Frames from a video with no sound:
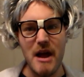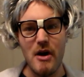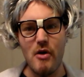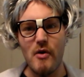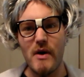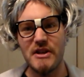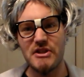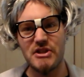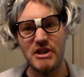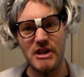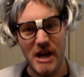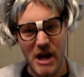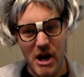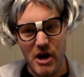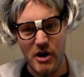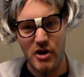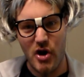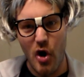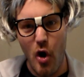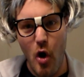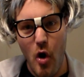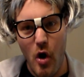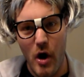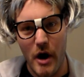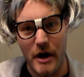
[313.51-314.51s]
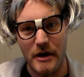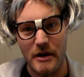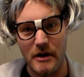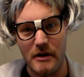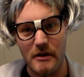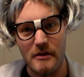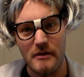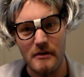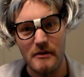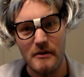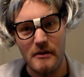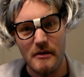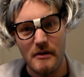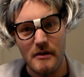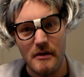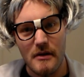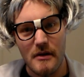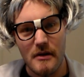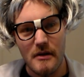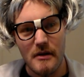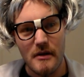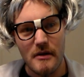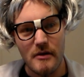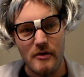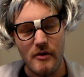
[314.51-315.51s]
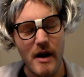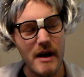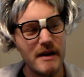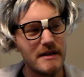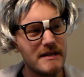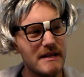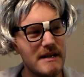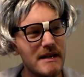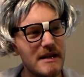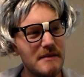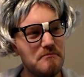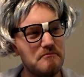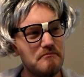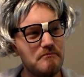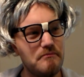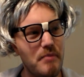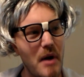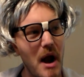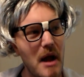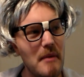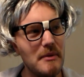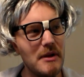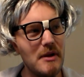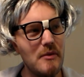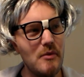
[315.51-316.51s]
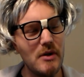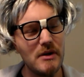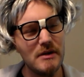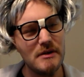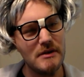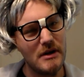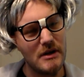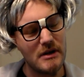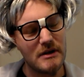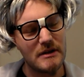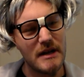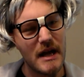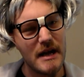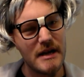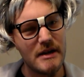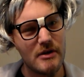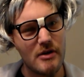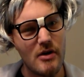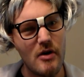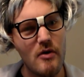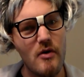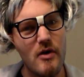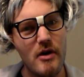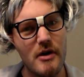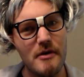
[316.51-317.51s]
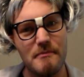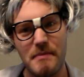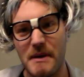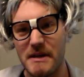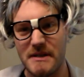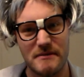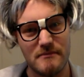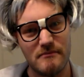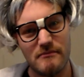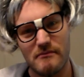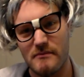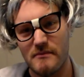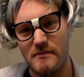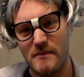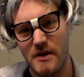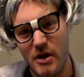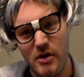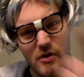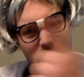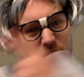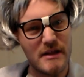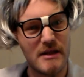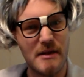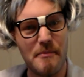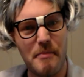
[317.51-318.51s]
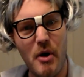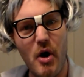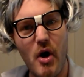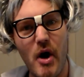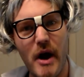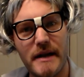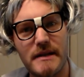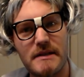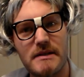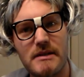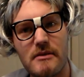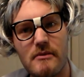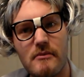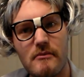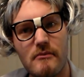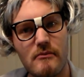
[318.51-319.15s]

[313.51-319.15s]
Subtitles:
bioengineer corn. Granted, it probably wouldn't look like corn, but you get the point.